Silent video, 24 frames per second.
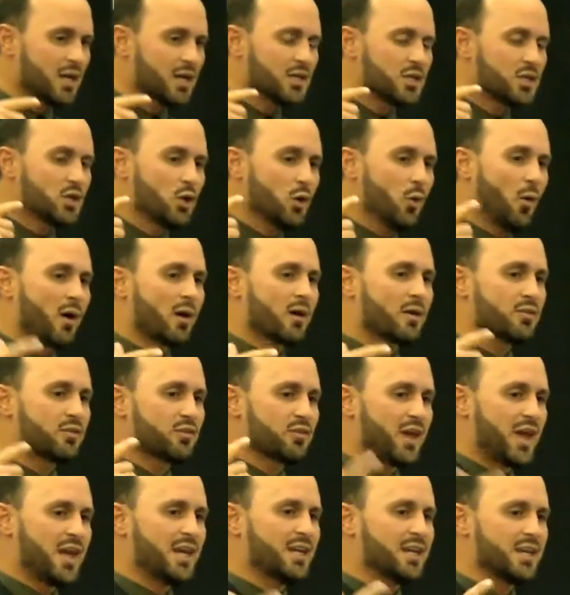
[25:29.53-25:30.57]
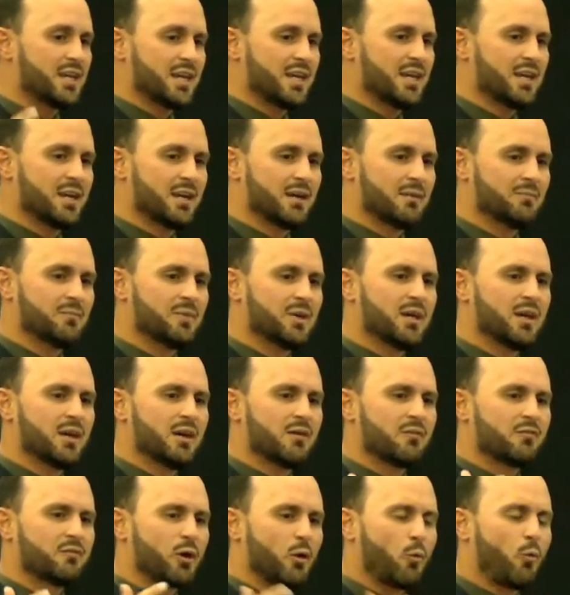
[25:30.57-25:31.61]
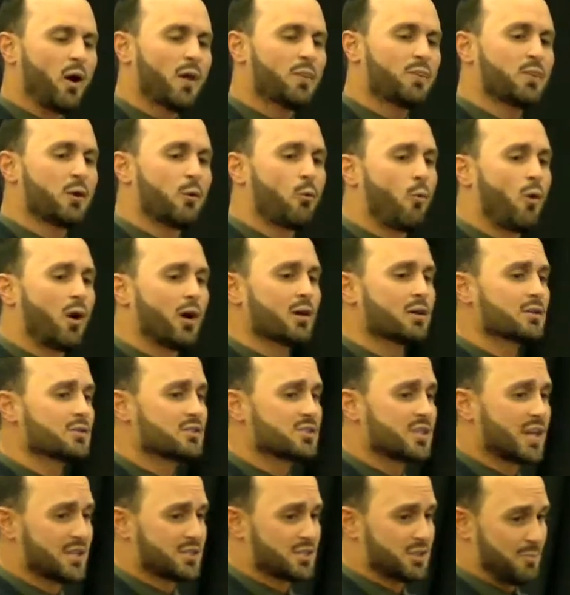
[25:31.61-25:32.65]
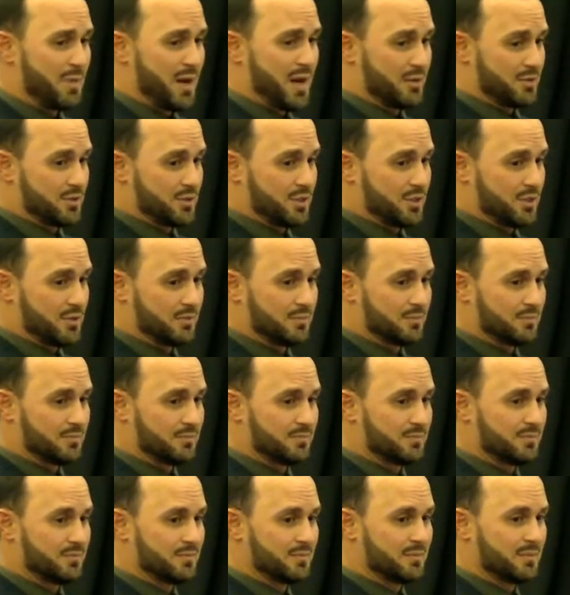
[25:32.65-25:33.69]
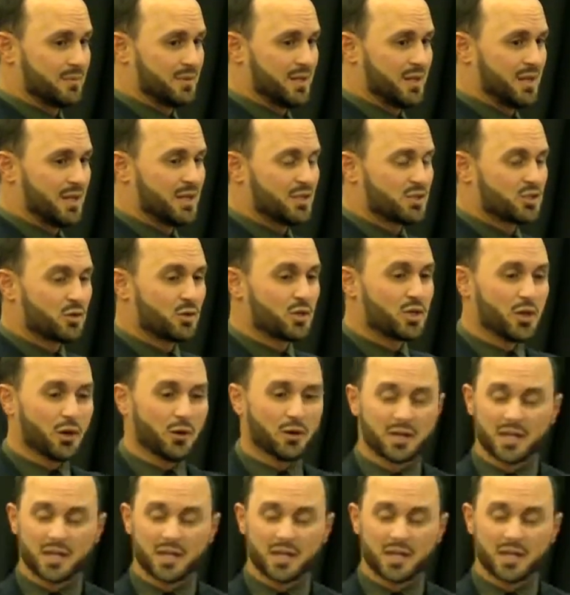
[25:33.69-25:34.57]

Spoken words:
You are thanking Him for what the Word says about you. So you're